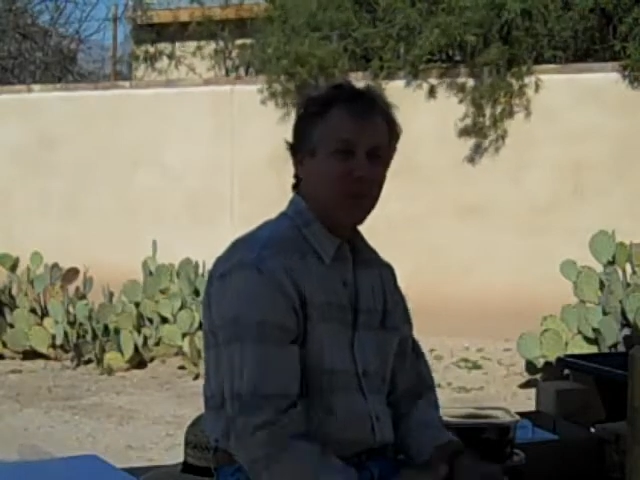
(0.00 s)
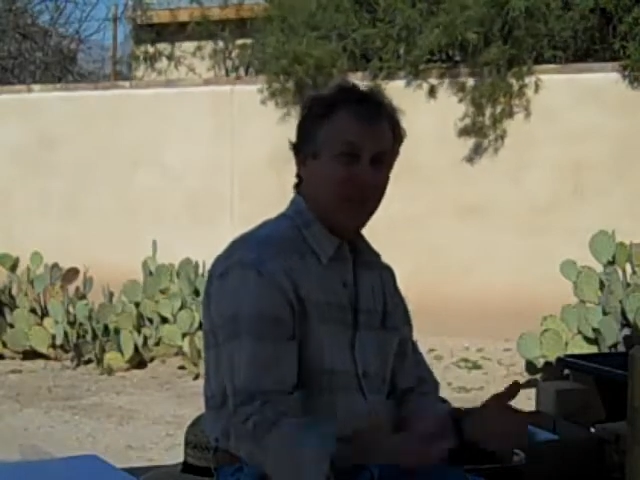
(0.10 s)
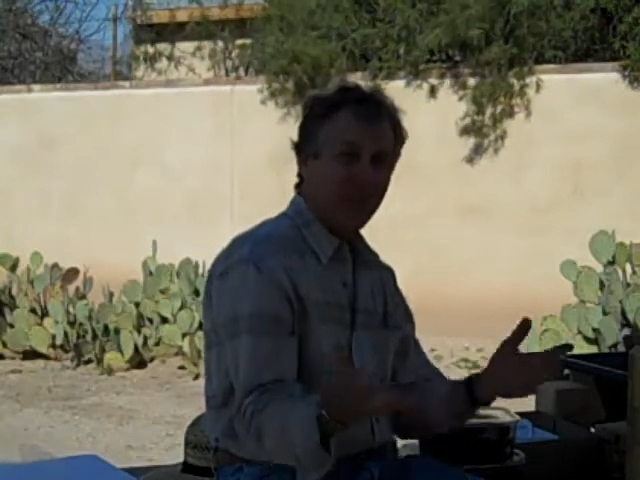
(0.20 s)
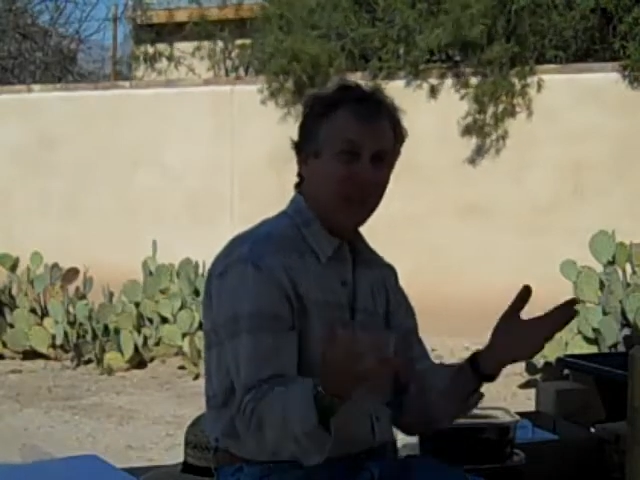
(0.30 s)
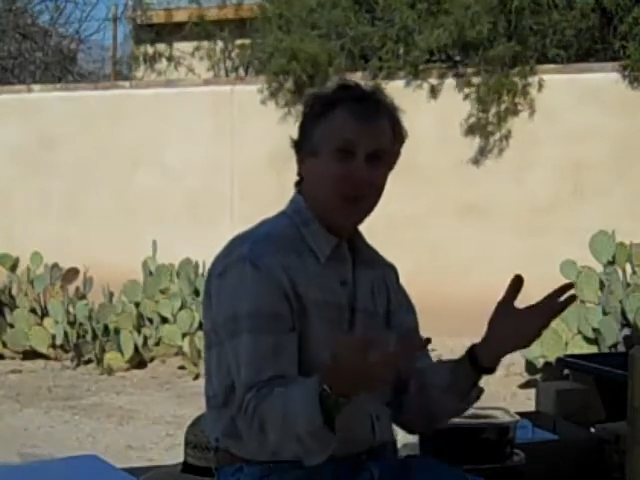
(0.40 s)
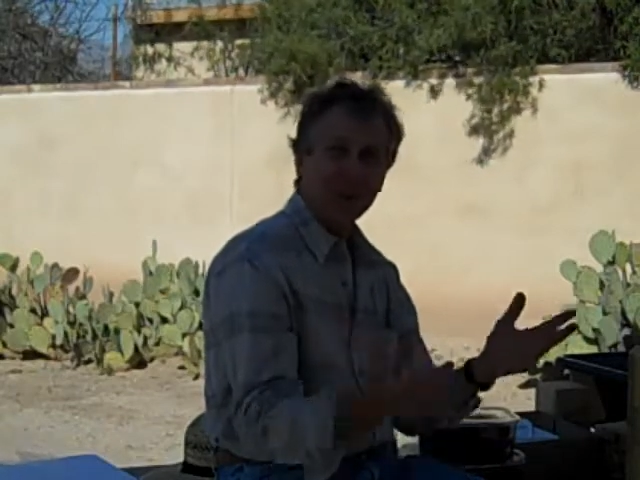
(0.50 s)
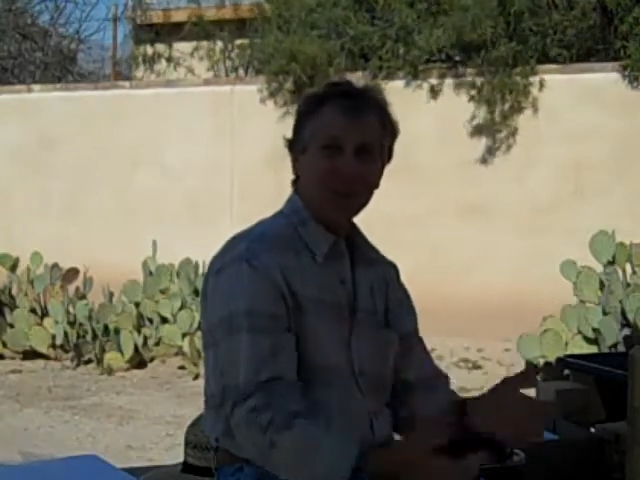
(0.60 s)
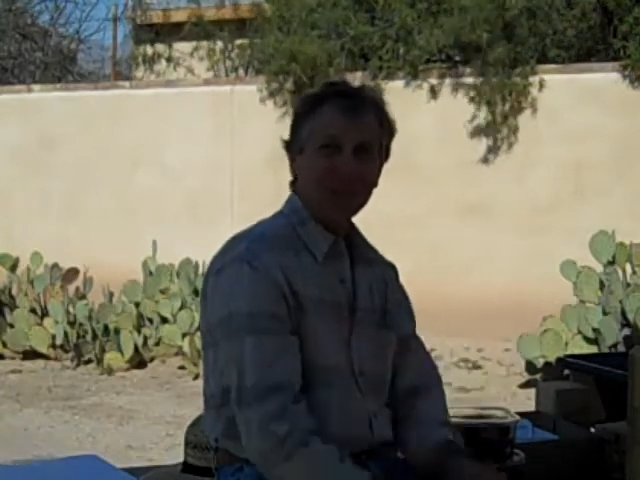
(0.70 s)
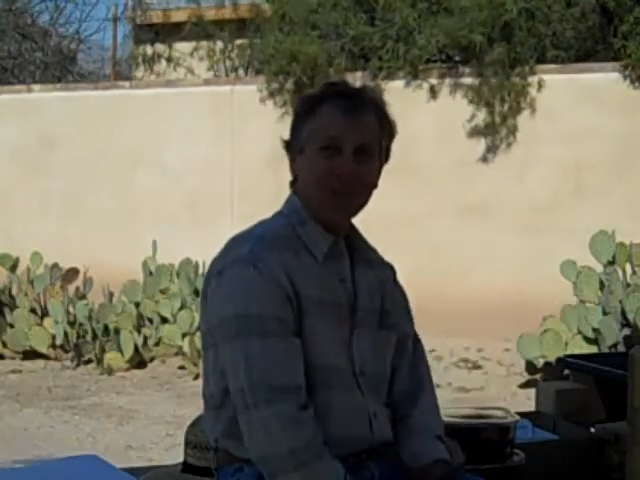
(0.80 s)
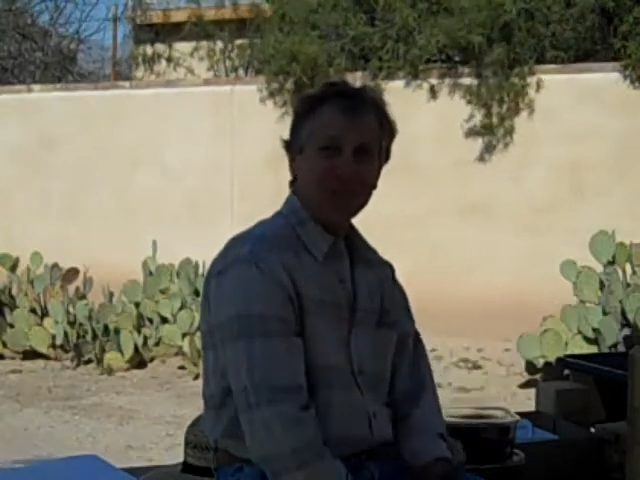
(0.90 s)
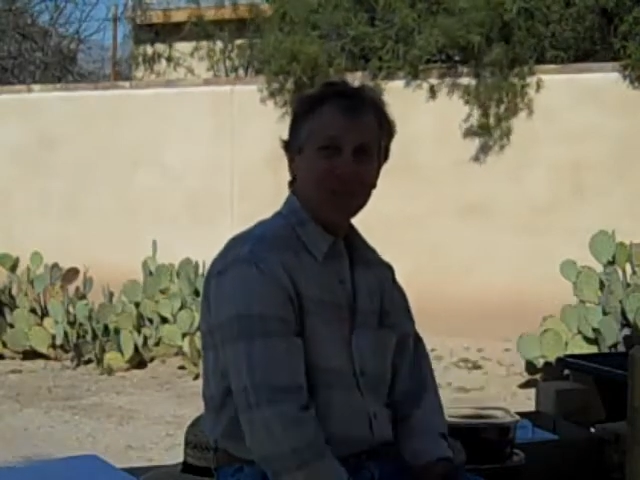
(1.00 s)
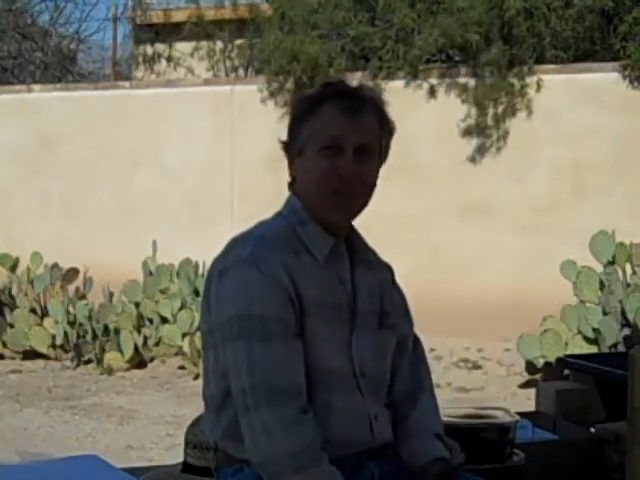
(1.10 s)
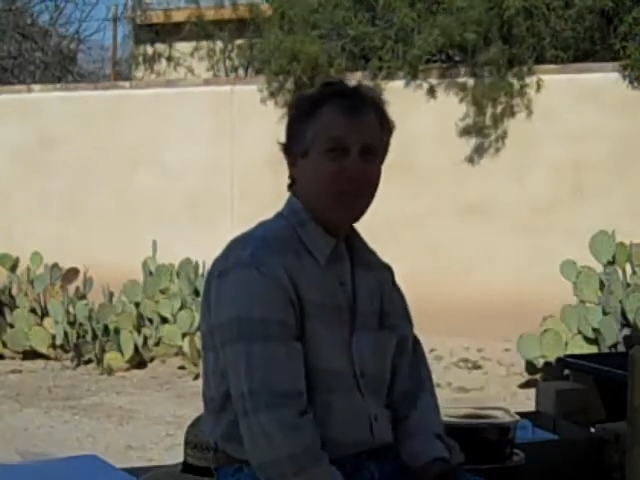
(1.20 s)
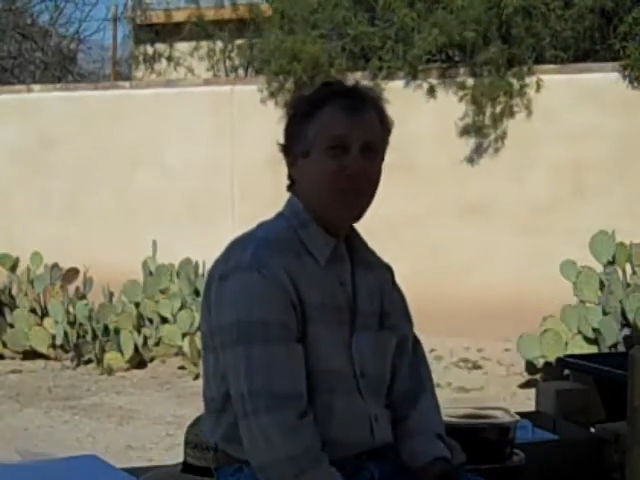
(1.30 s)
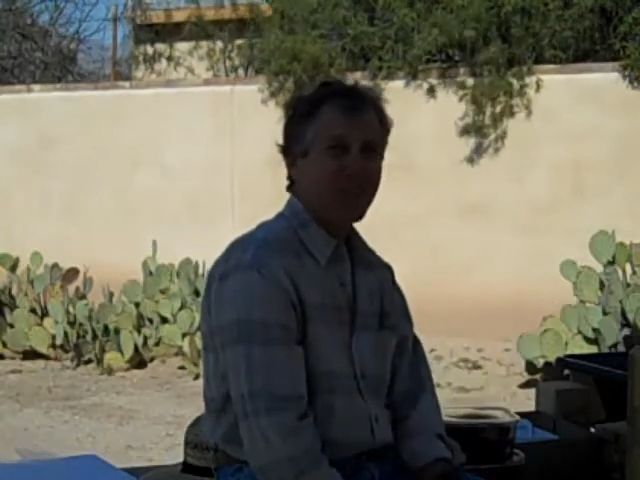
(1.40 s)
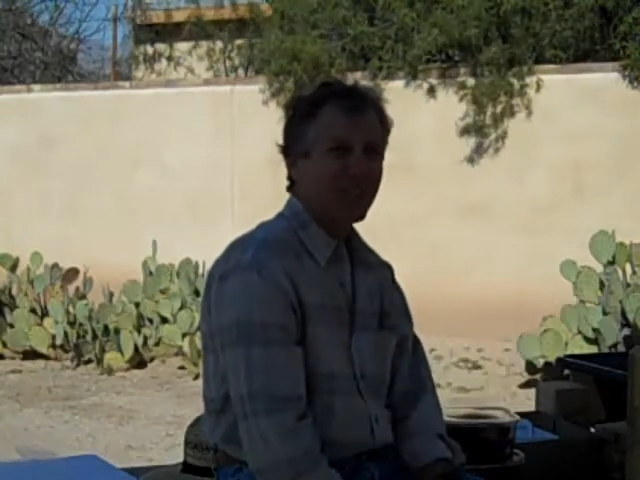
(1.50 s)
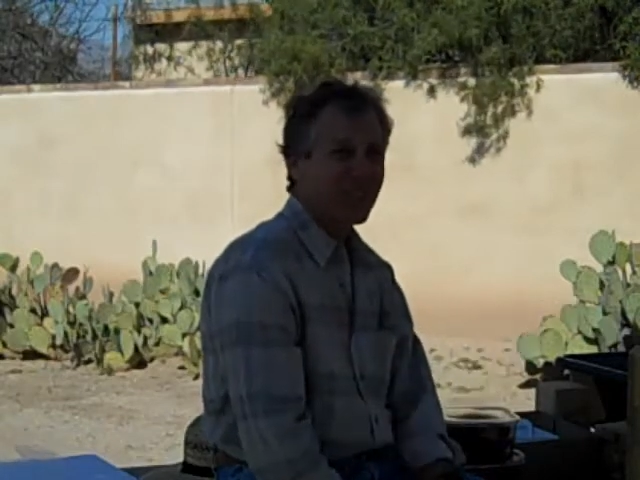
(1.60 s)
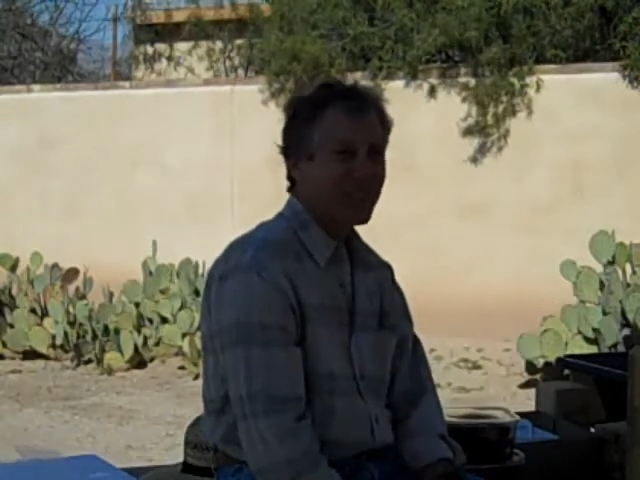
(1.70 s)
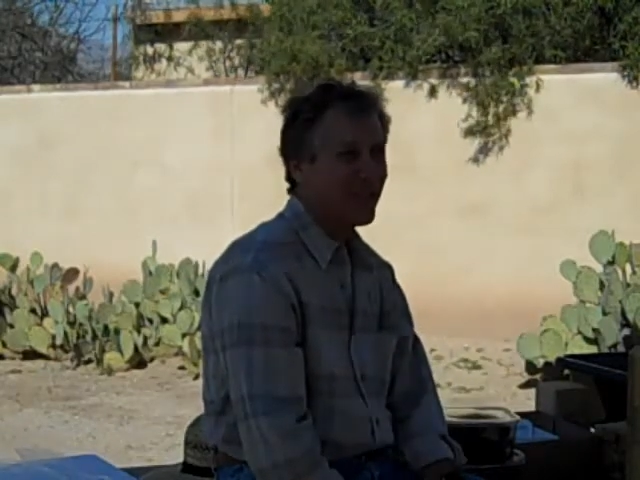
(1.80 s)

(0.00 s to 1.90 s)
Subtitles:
that mean the most to me with this project.